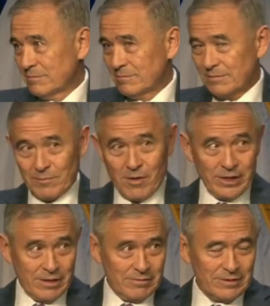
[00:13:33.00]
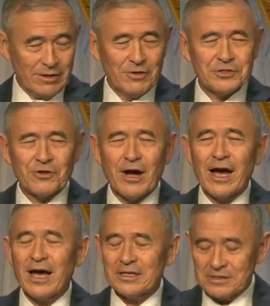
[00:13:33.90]
Come on now, close your
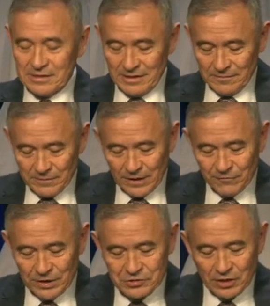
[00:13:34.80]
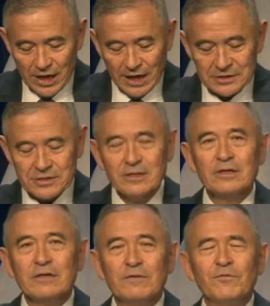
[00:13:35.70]
eyes and visualize.
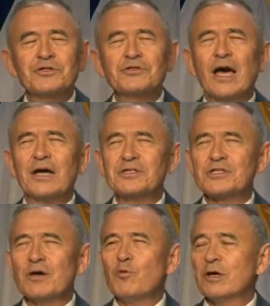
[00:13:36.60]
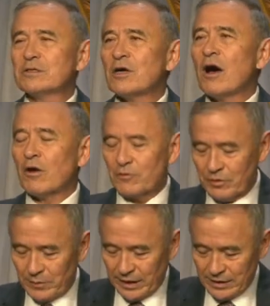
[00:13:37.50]
Visualize someone taller than
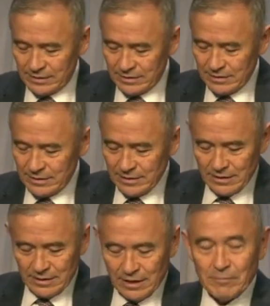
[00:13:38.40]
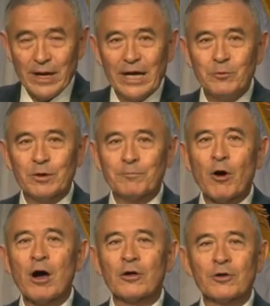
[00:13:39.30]
me a man with
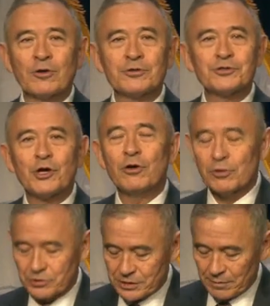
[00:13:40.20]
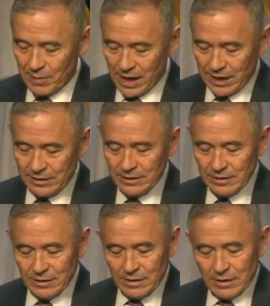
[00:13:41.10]
broader shoulders than mine,
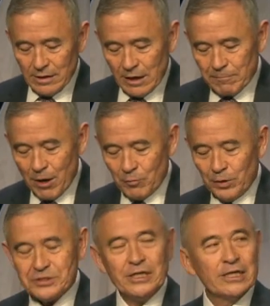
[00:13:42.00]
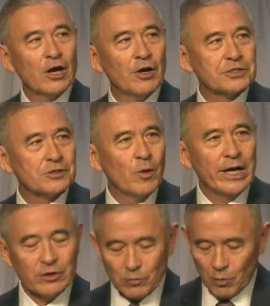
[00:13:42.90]
upon which he carries the weight
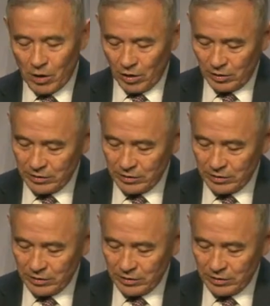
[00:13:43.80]
of the world,